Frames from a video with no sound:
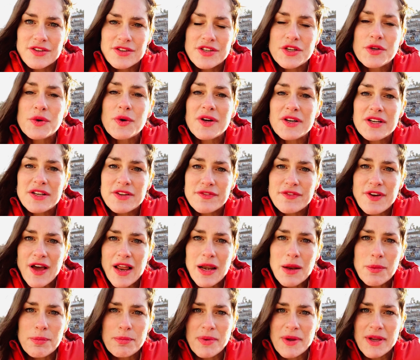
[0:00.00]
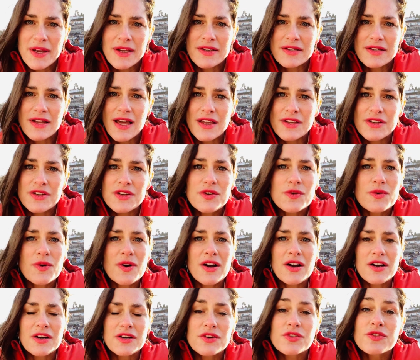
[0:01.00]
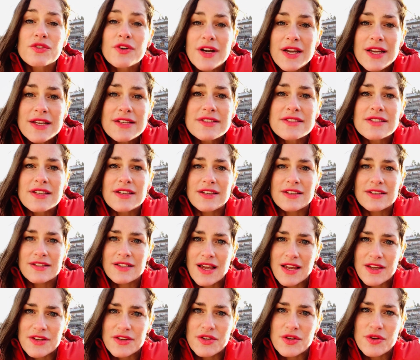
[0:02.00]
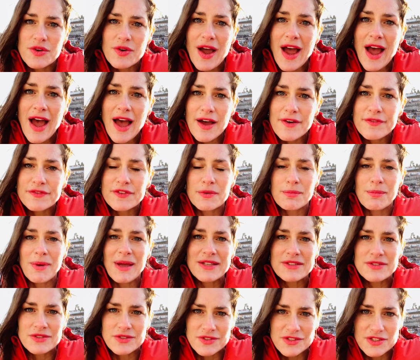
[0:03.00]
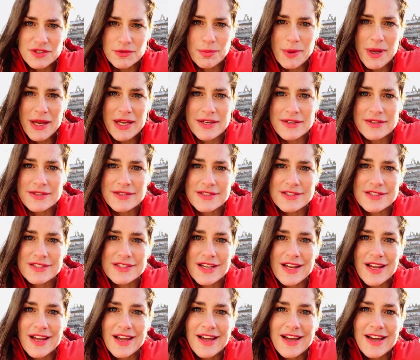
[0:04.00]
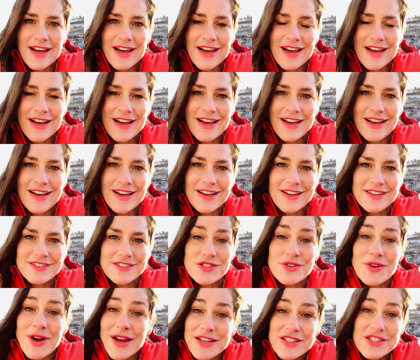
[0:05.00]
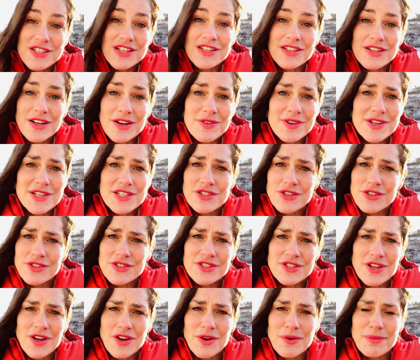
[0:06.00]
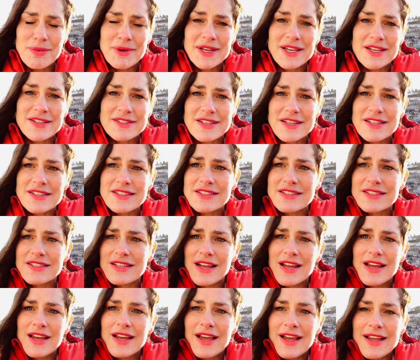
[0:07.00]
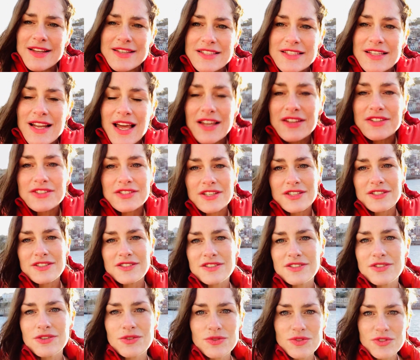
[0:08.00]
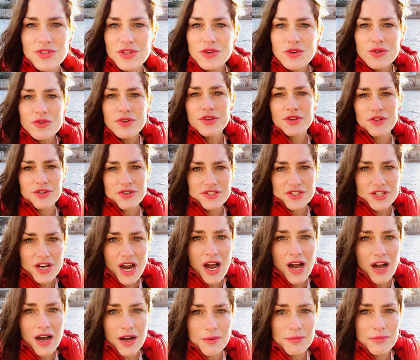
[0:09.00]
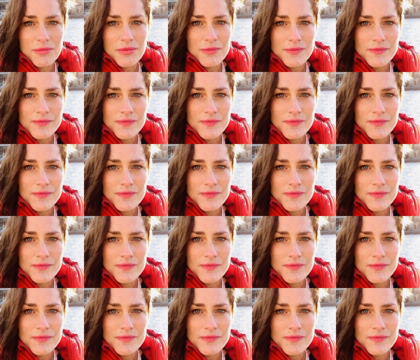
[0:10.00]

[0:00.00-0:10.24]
you are developing, that you are creating, that you have the mental space to actually nourish your soul? Because it's not just to do your job.